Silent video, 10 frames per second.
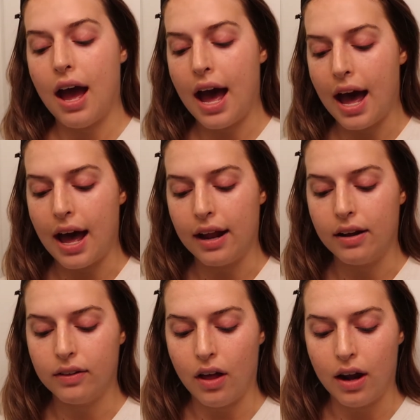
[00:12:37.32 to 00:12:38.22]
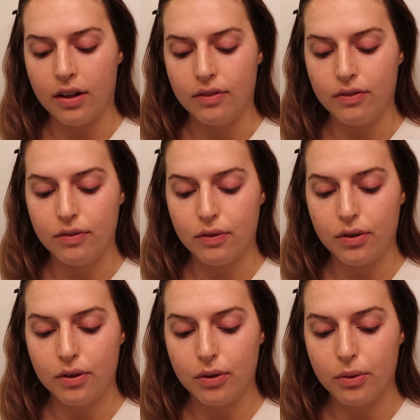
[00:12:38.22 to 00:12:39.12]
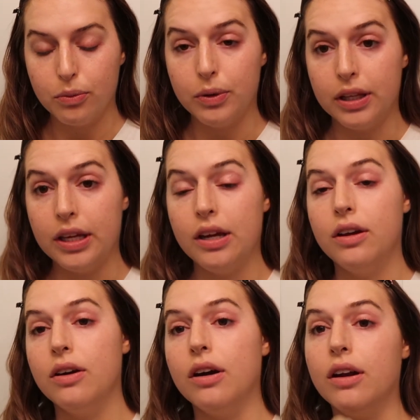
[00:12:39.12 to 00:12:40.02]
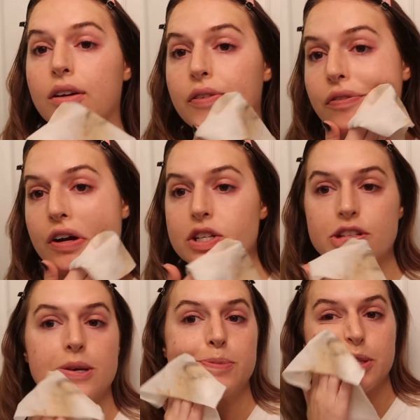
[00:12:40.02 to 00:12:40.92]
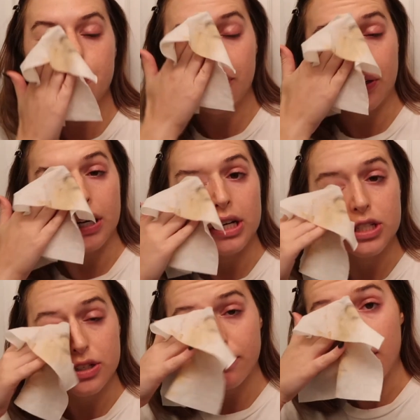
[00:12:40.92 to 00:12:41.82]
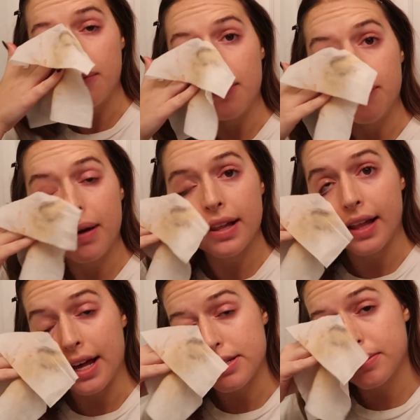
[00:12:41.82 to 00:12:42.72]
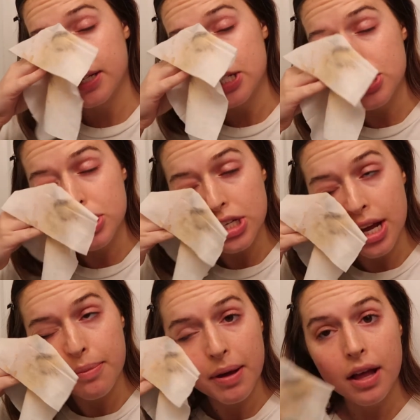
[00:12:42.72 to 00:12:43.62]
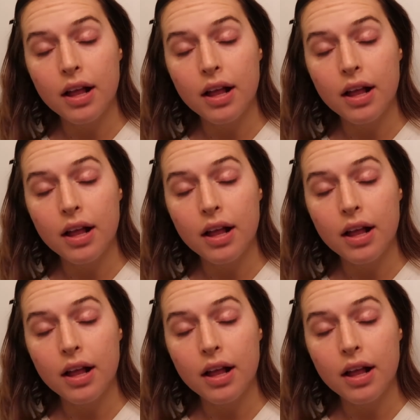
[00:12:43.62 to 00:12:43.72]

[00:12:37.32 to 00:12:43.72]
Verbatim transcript: had a lot of really good friendships flourish from my last relationship